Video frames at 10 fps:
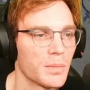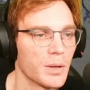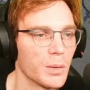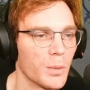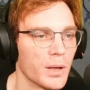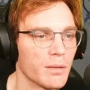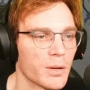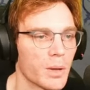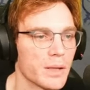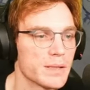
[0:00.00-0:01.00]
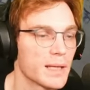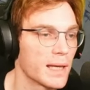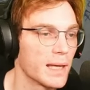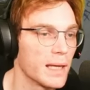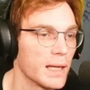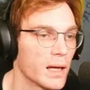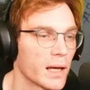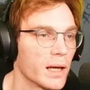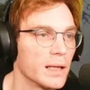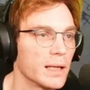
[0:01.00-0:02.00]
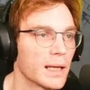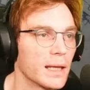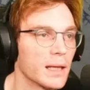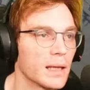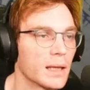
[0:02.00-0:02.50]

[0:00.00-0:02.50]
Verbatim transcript: The only way requires a key. Okay, I need a yeah, key.